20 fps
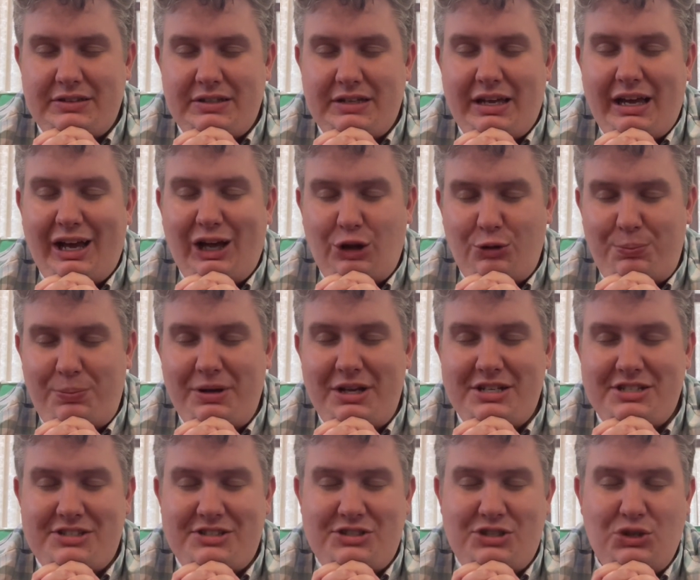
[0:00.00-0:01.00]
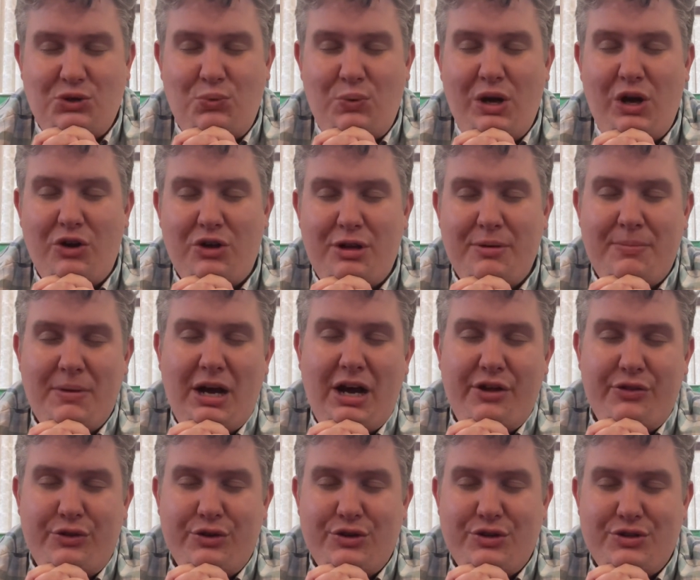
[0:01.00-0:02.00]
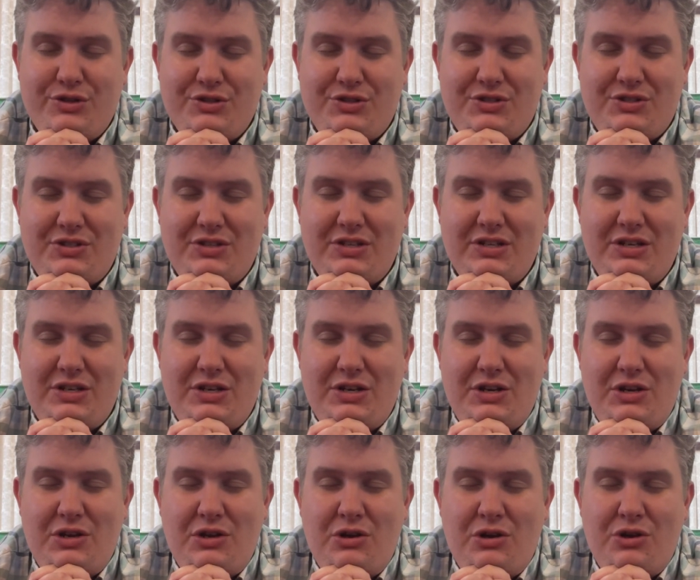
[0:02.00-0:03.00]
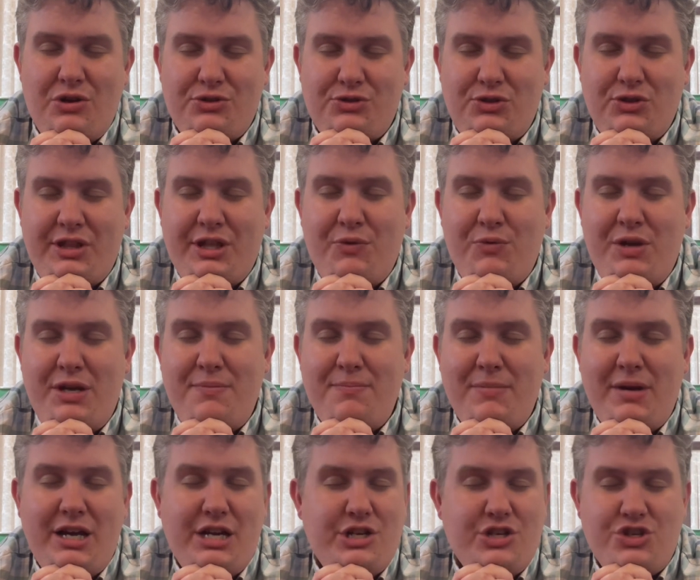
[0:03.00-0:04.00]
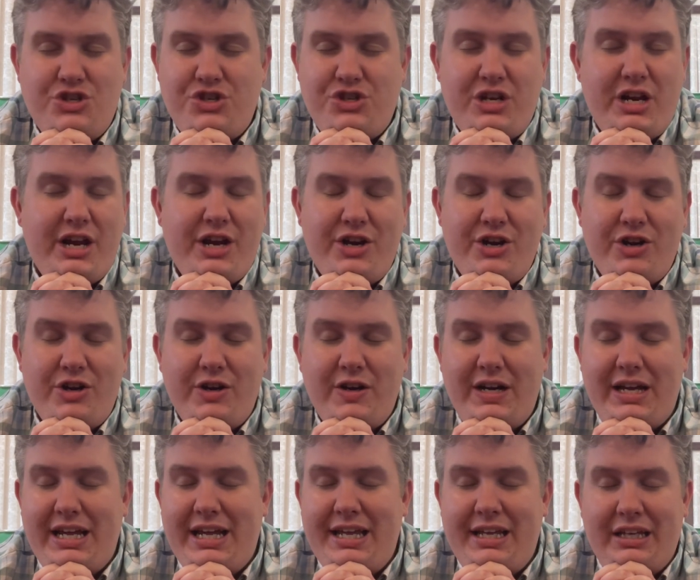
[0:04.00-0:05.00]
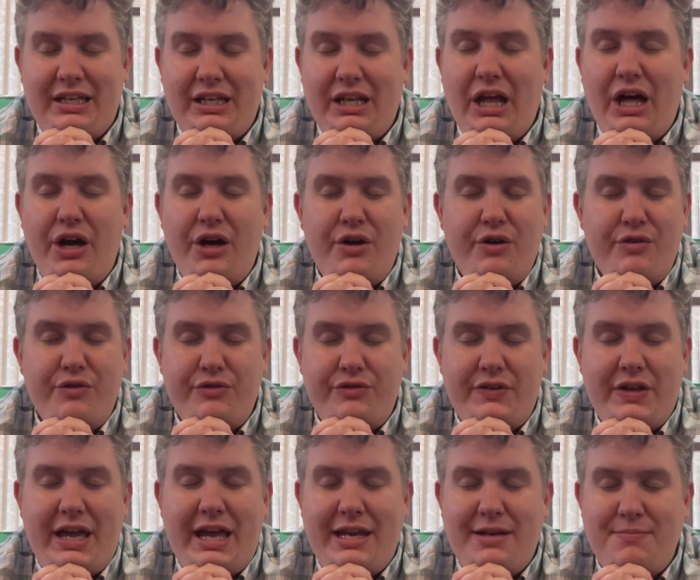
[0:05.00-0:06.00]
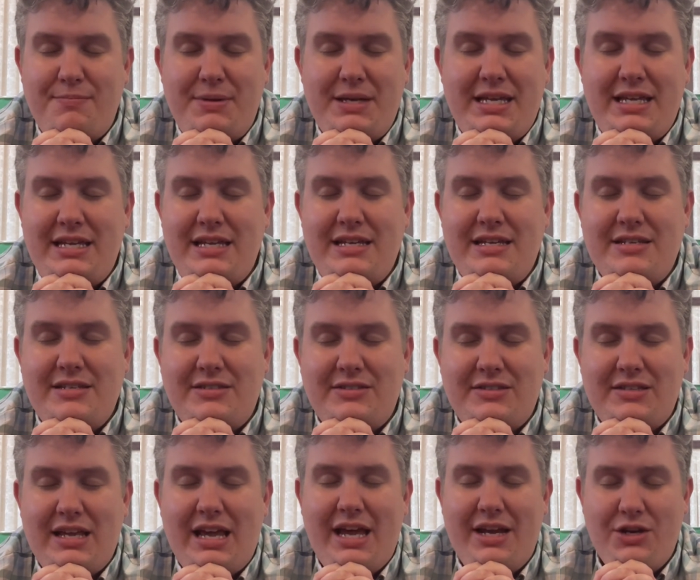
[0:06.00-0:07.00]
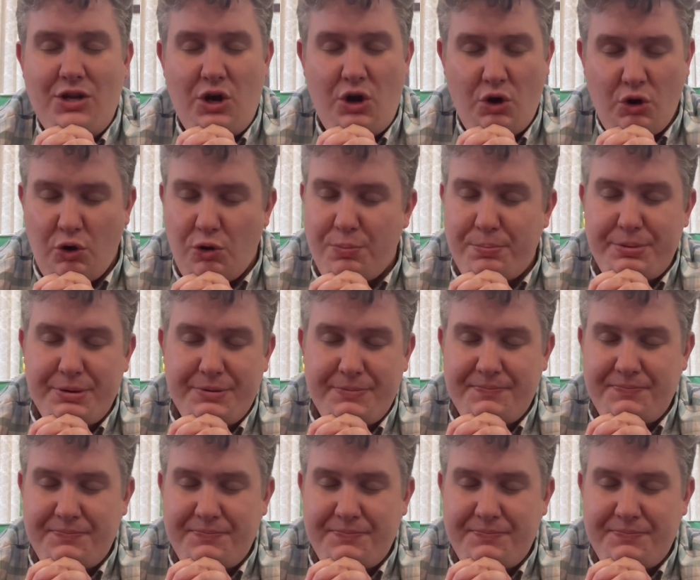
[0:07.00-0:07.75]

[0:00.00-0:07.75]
Help us to welcome others so that we might share in love and peace and hope.